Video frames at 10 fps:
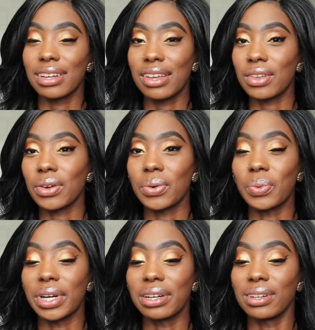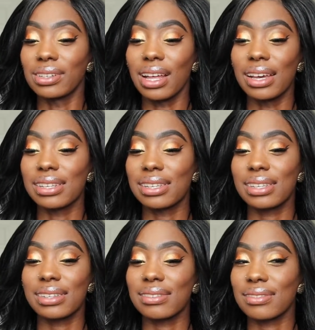neither will
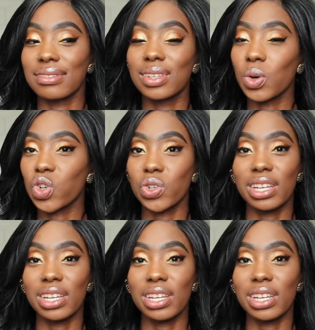us social